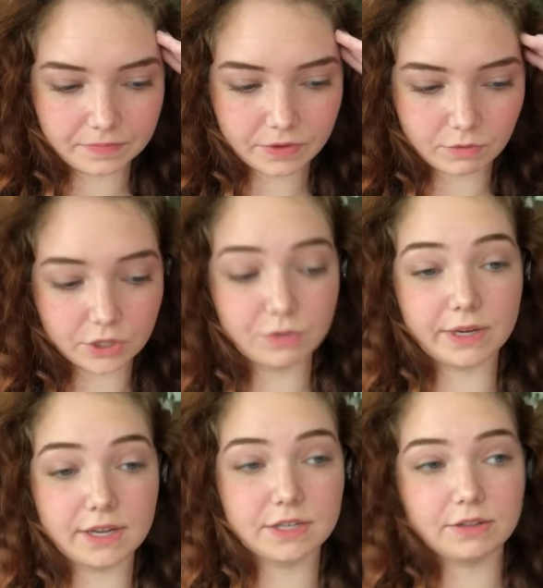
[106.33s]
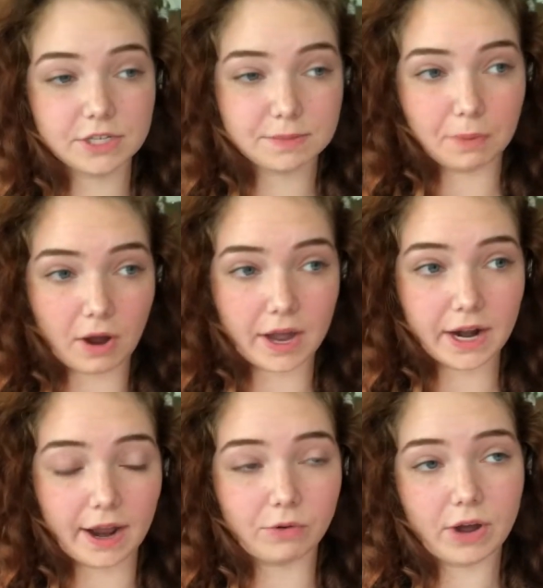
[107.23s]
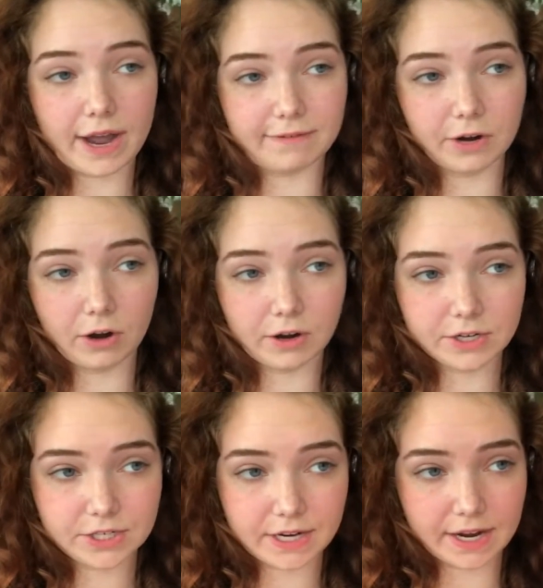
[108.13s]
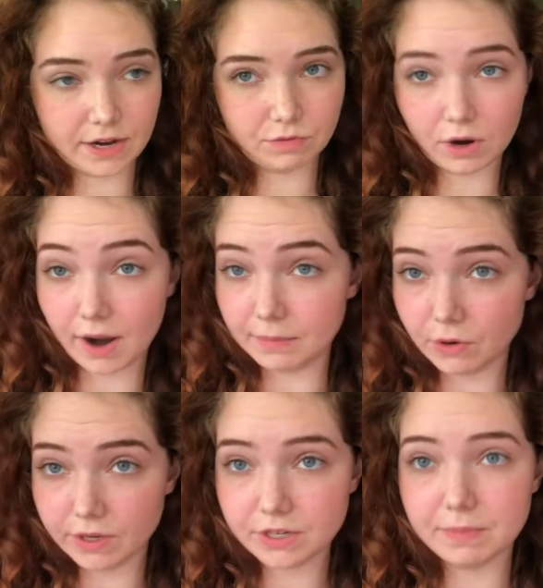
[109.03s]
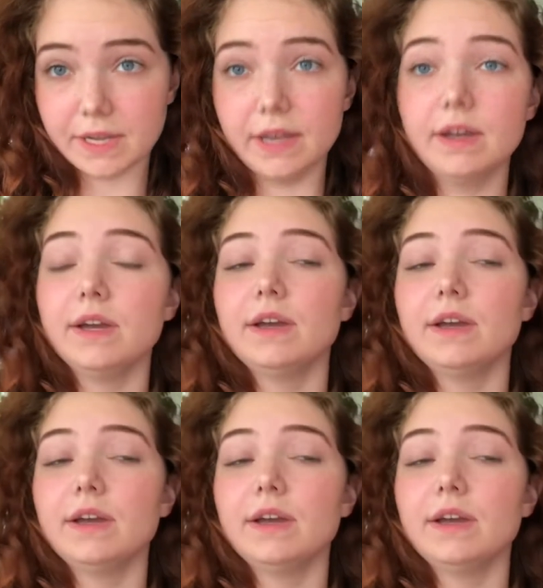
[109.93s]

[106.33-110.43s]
once we get to the spot, I will have her stand where I'm going to be,